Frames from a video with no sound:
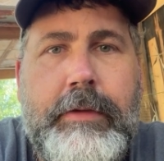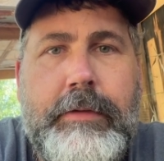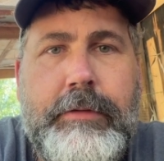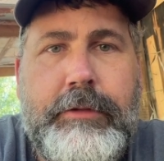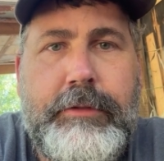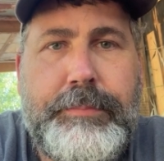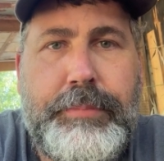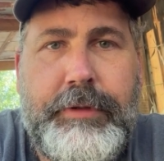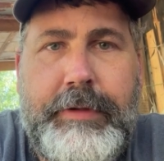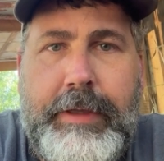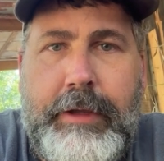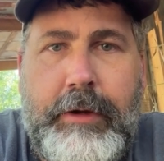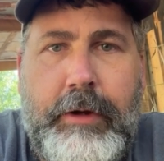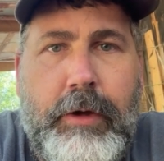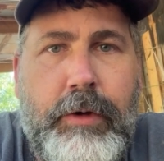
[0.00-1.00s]
just put
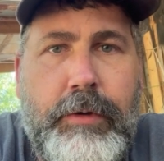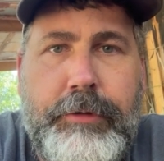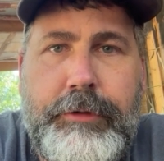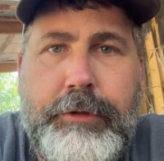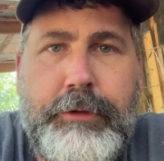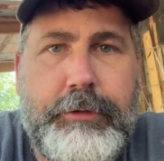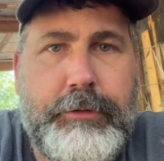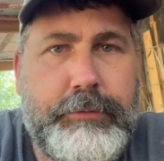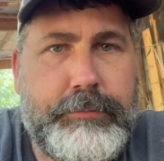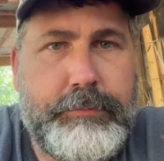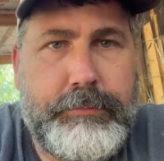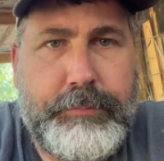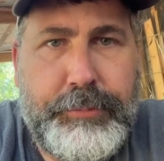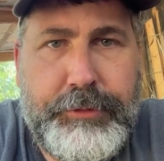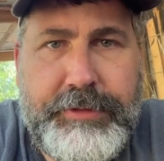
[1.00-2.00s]
down all your
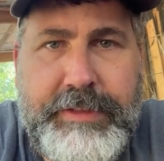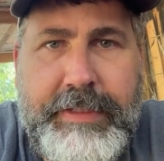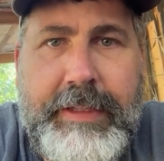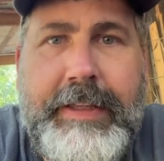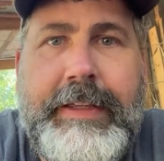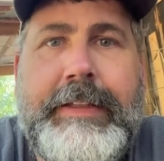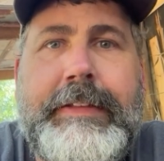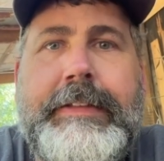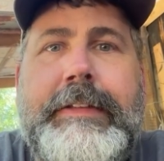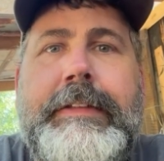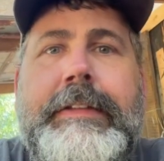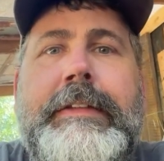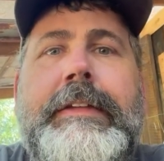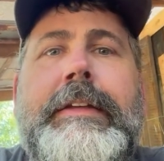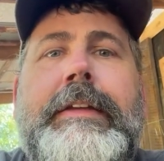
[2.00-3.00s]
pretend,
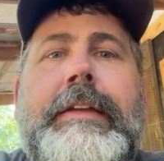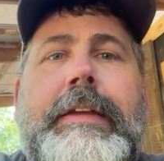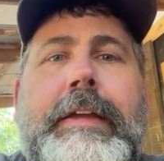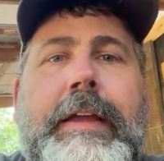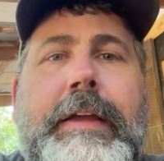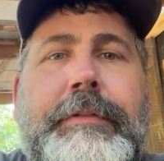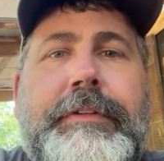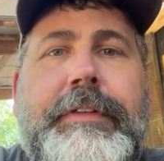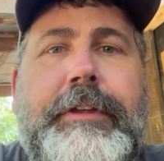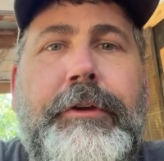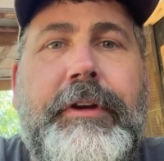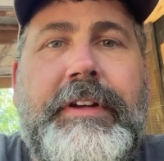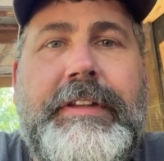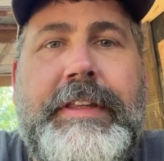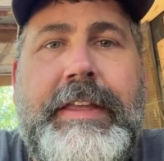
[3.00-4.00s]
everything,
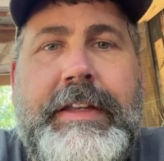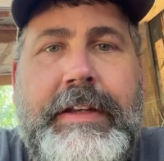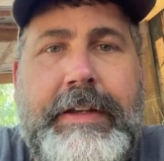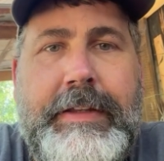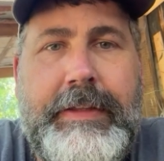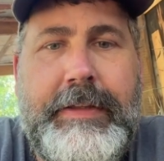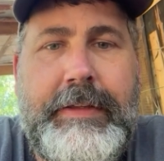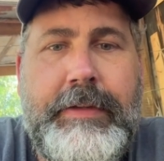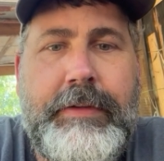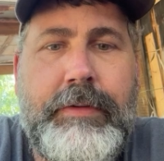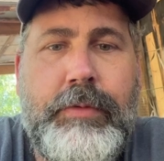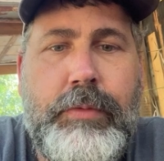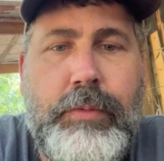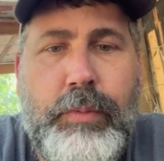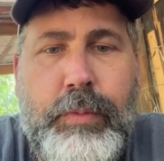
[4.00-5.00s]
your identity,
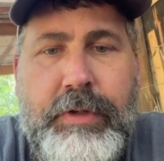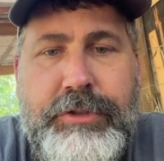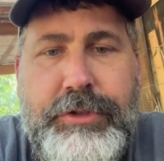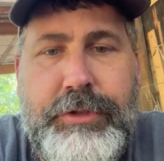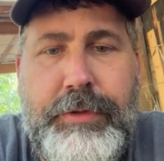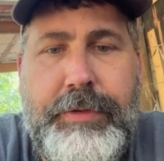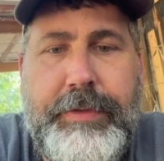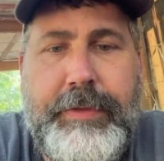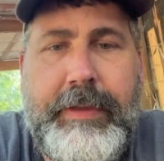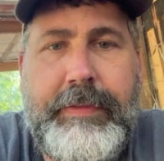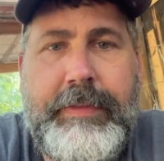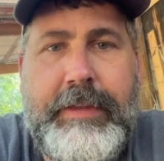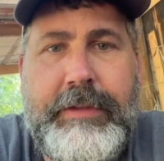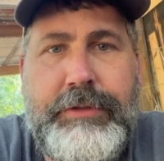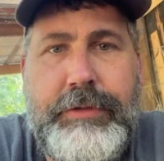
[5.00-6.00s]
what you
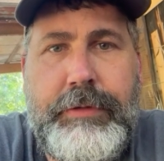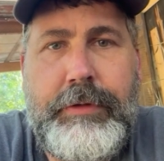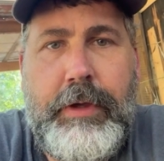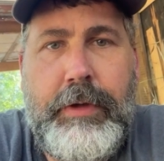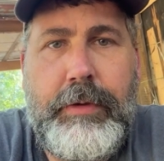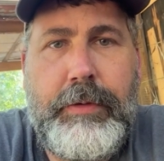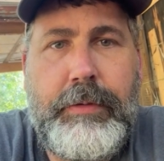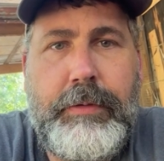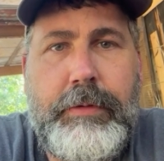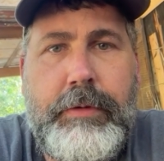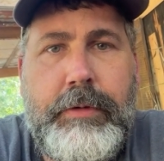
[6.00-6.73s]
think that you know,